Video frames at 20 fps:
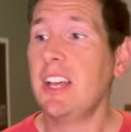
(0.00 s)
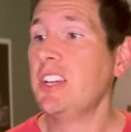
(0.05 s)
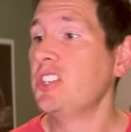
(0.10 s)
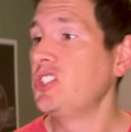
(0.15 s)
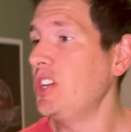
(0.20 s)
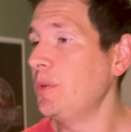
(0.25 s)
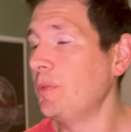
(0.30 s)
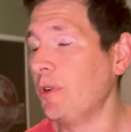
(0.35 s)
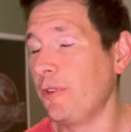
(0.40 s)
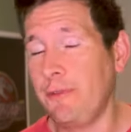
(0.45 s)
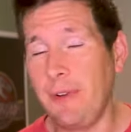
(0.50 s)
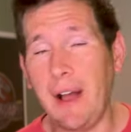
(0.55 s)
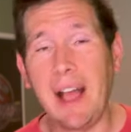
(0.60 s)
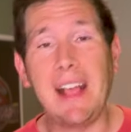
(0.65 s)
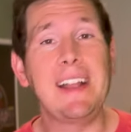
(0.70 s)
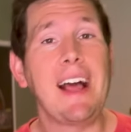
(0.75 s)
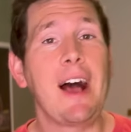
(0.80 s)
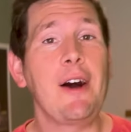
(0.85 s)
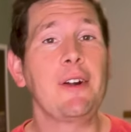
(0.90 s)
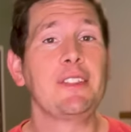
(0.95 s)
She will
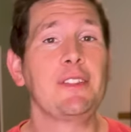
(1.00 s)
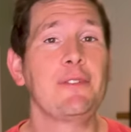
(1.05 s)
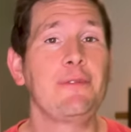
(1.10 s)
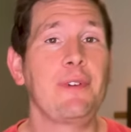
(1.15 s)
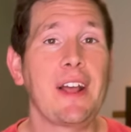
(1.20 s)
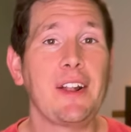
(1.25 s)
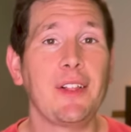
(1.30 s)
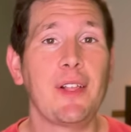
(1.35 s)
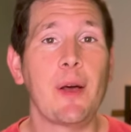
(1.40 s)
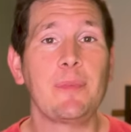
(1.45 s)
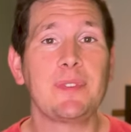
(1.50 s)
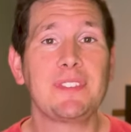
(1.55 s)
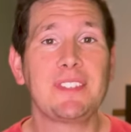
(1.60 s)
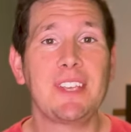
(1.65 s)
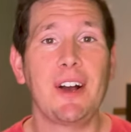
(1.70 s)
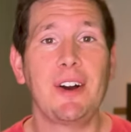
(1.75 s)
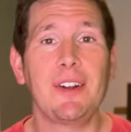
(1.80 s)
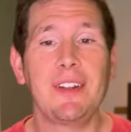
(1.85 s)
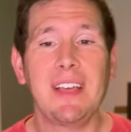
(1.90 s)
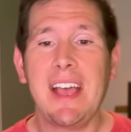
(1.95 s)
find out in the final
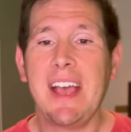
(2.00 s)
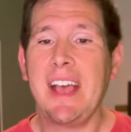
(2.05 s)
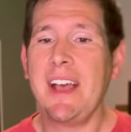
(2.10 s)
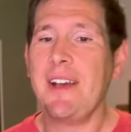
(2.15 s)
episode